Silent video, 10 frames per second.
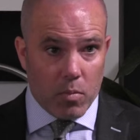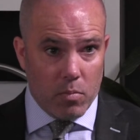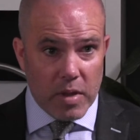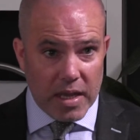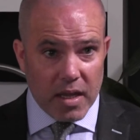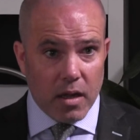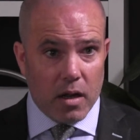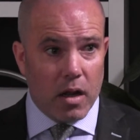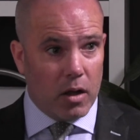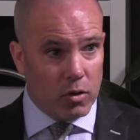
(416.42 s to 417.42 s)
Me,
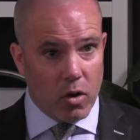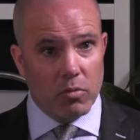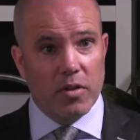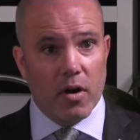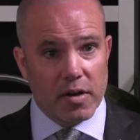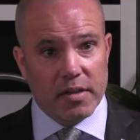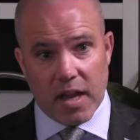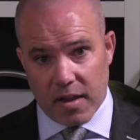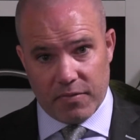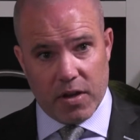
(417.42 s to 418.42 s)
along with our
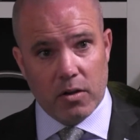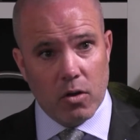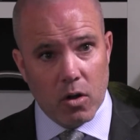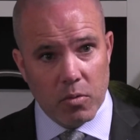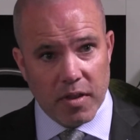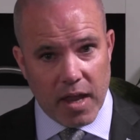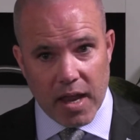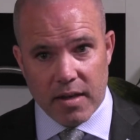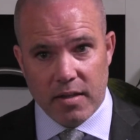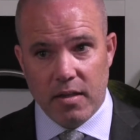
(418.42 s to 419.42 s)
staff and along with
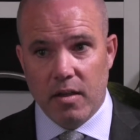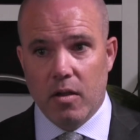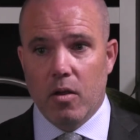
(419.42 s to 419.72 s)
Andy,